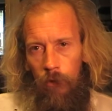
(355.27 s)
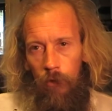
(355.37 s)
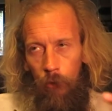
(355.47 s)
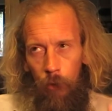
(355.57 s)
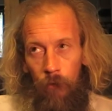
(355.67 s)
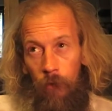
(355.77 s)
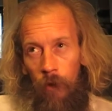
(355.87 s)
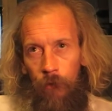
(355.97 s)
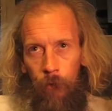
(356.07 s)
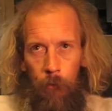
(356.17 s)
because we're
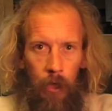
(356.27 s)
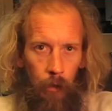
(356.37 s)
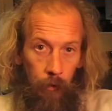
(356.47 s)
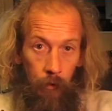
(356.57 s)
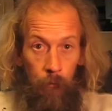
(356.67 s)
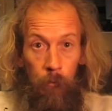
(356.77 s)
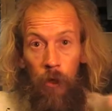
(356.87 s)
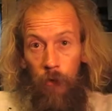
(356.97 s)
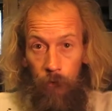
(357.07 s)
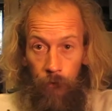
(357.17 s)
very familiar with
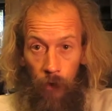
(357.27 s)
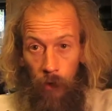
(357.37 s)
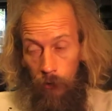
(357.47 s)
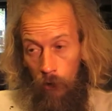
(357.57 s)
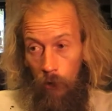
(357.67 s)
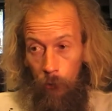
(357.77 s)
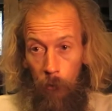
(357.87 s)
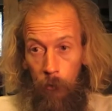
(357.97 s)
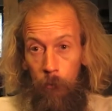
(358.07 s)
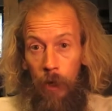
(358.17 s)
Mother and Father God
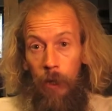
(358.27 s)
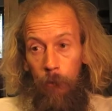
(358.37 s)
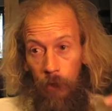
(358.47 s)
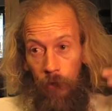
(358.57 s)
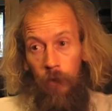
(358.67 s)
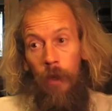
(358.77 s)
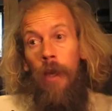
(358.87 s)
when we're babies.